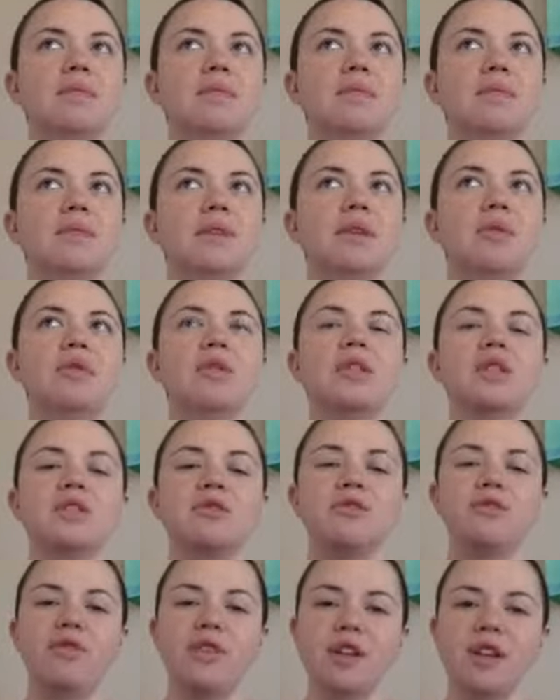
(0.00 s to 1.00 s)
it was this
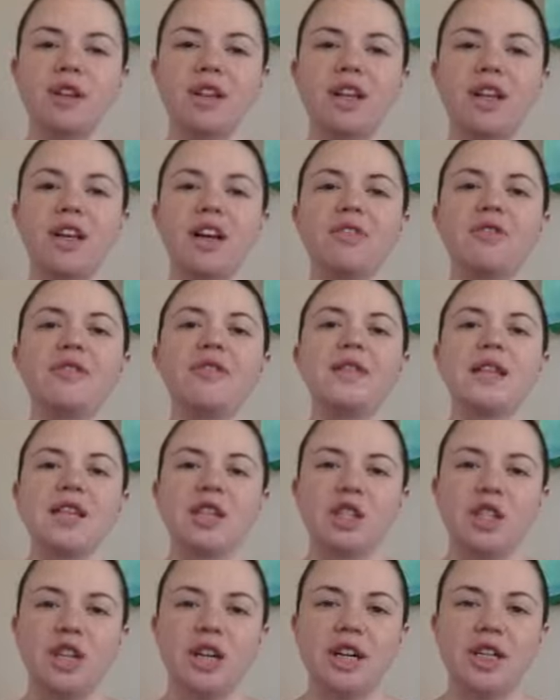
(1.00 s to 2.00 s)
feeling of
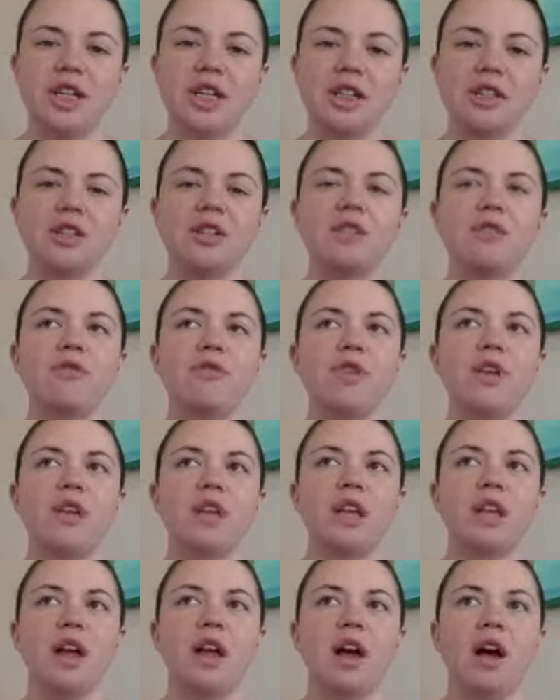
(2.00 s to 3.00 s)
satiation, this
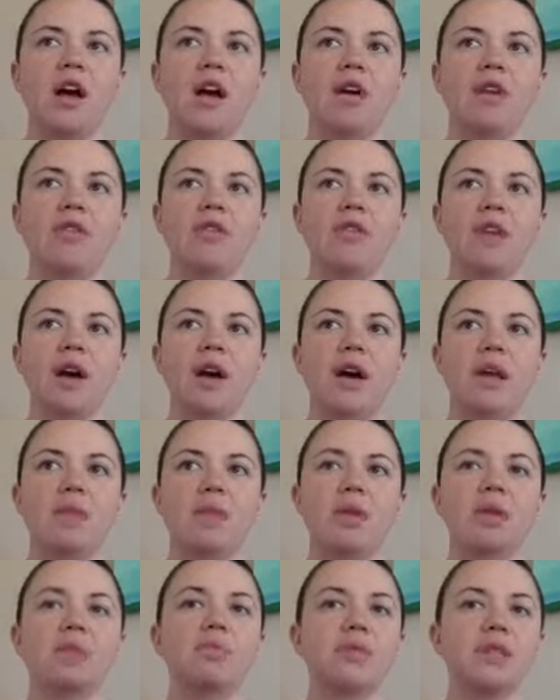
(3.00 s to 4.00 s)
feeling of
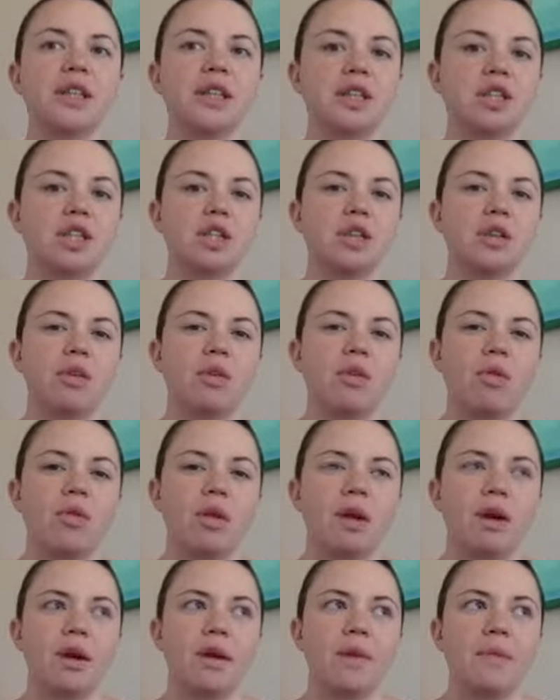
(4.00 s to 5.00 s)
completion
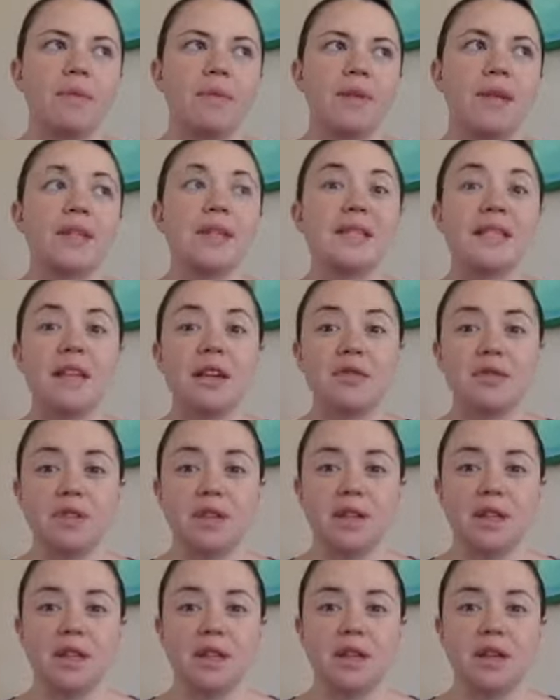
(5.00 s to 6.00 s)
or
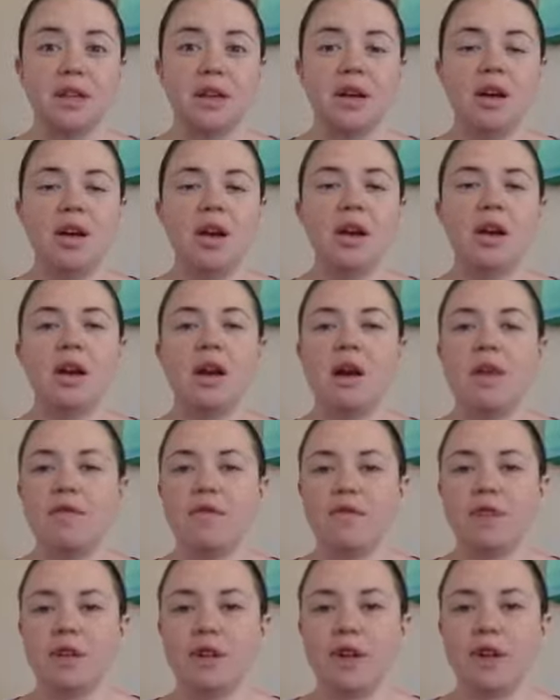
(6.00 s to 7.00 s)
safety,
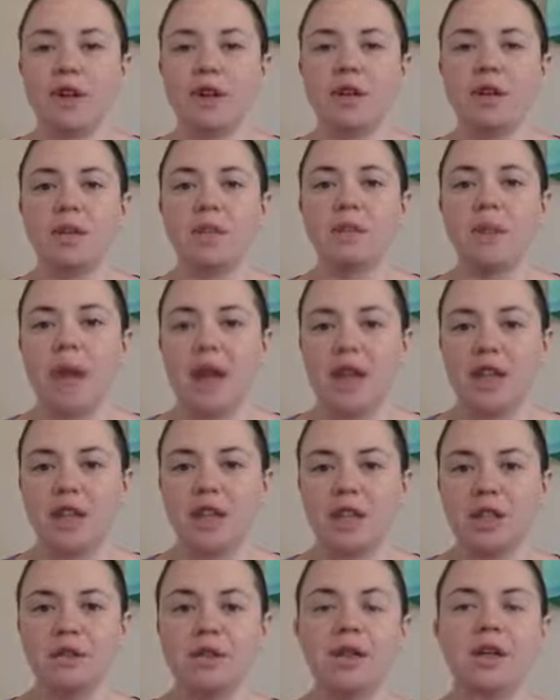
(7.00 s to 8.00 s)
comfort,
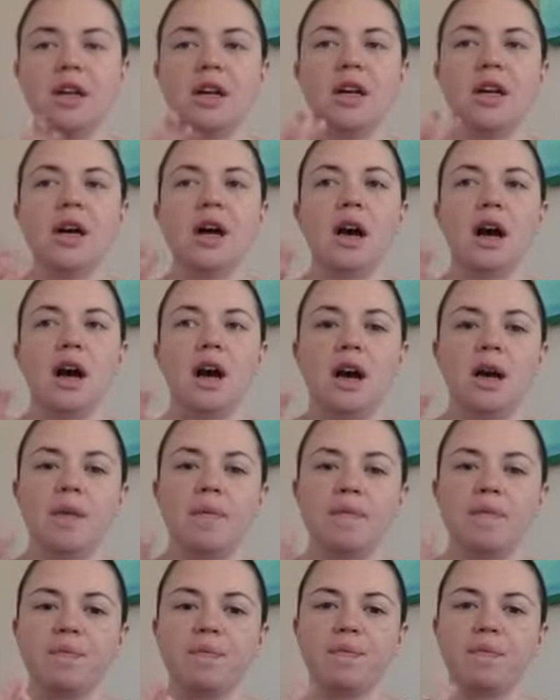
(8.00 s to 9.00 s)
compassion,
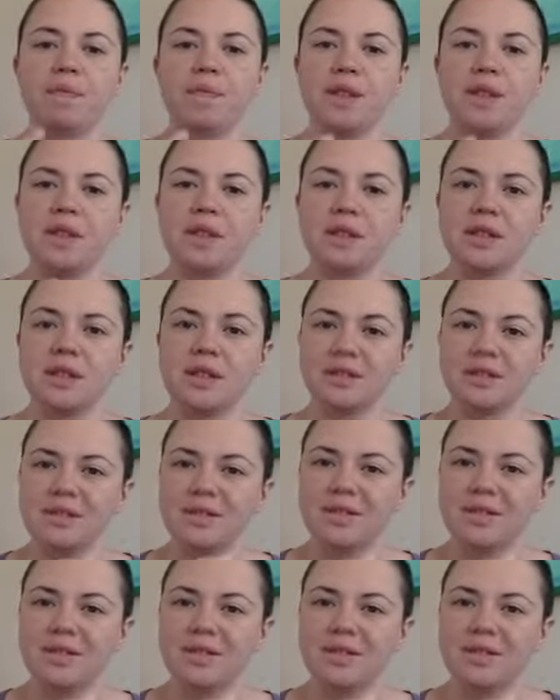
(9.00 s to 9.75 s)
this